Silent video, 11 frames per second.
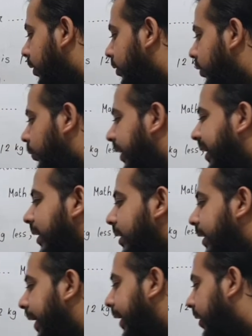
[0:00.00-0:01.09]
So we can
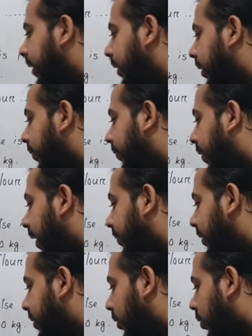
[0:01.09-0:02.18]
take 5
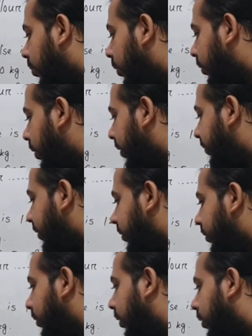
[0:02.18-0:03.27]
as the common
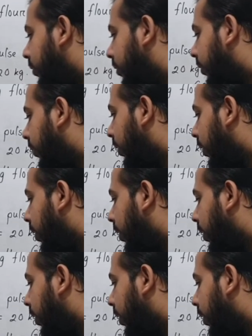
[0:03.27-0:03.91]
divisor also.